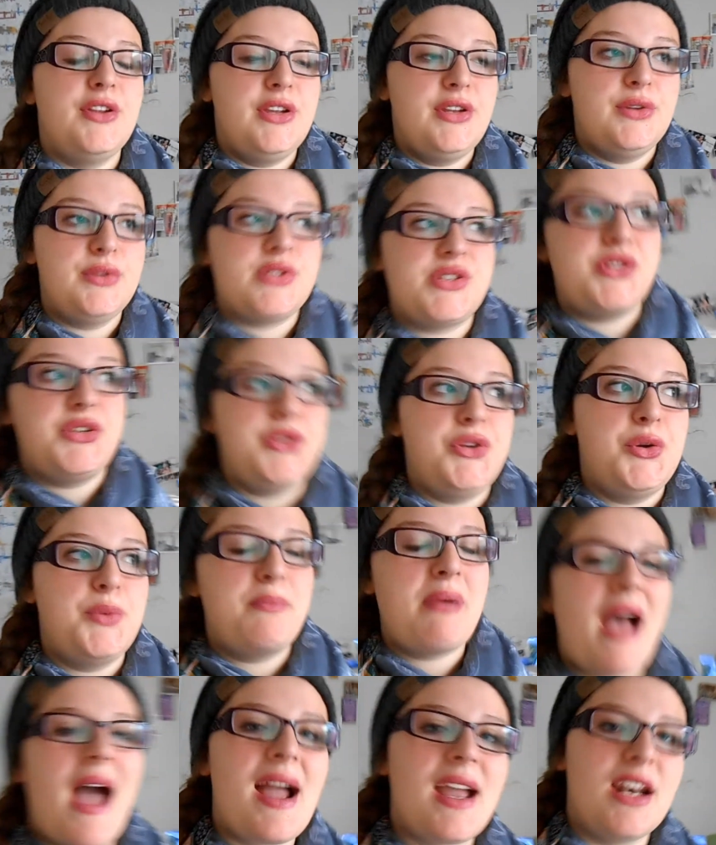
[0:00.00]
you to
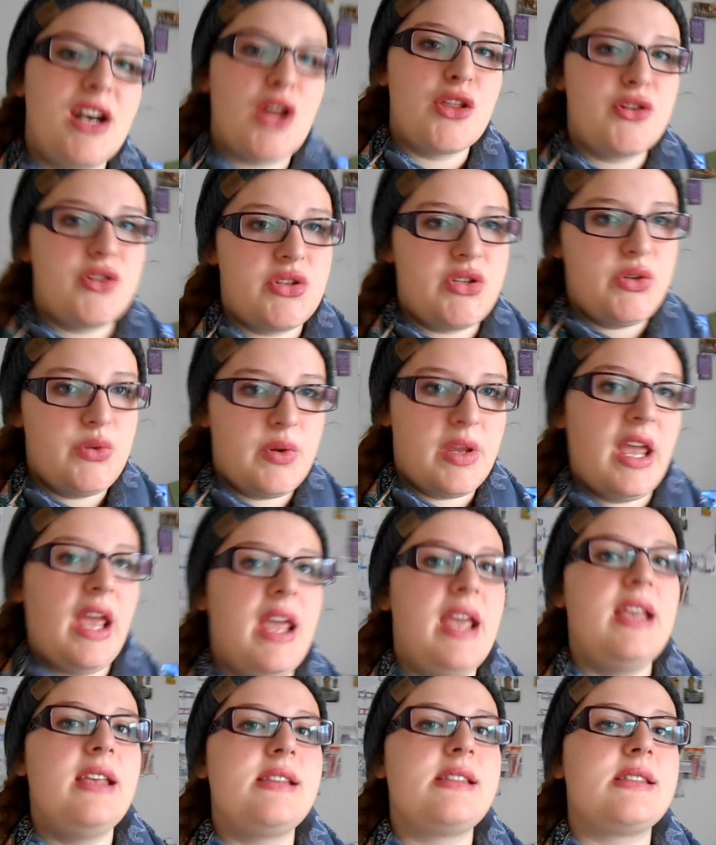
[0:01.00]
pack another
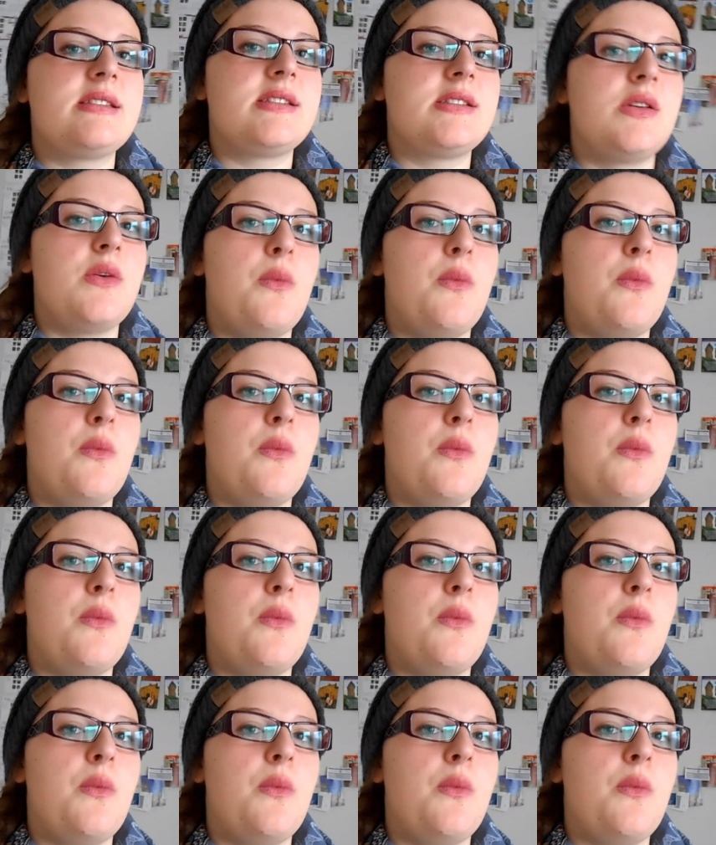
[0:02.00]
suitcase